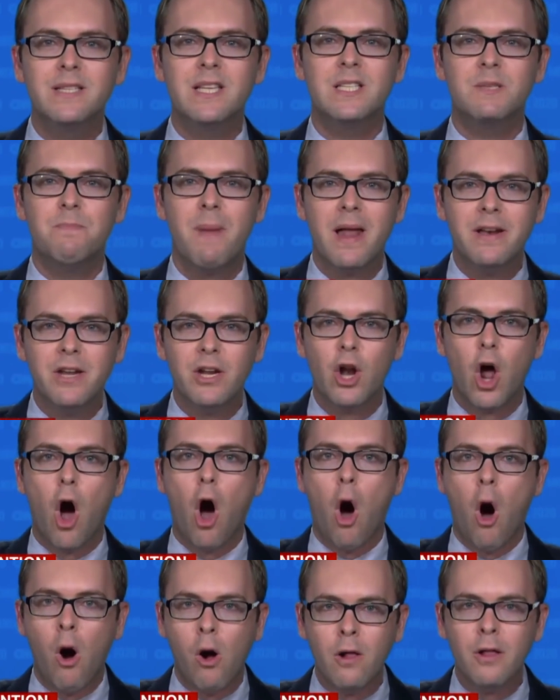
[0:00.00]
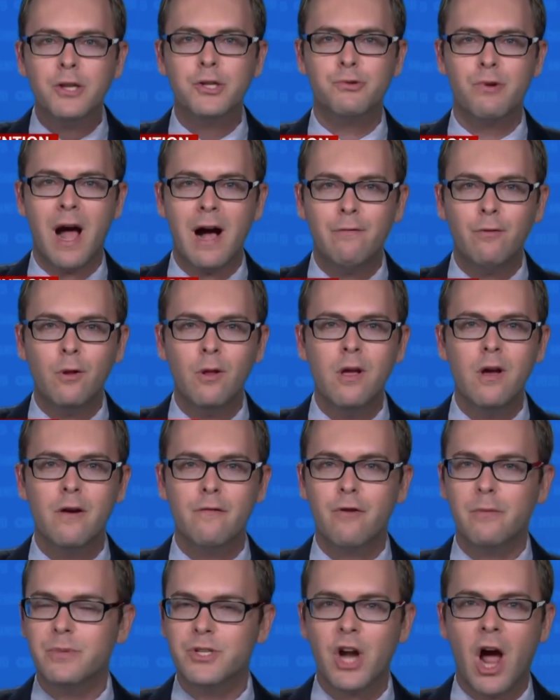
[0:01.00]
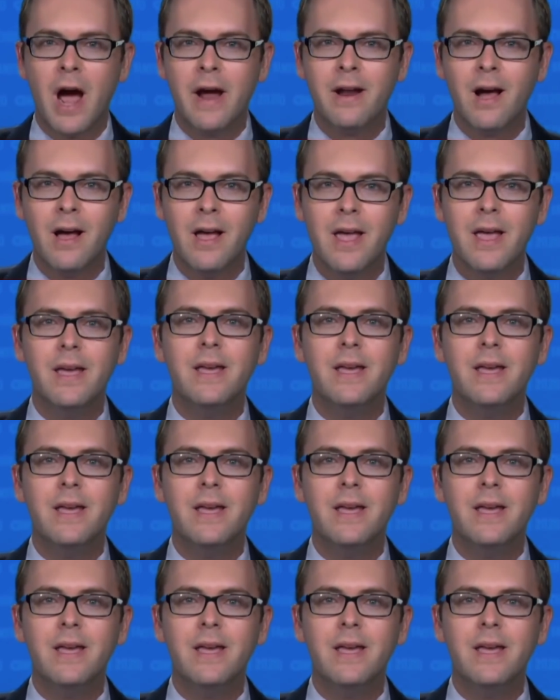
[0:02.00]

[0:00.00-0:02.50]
suspended all travel from China.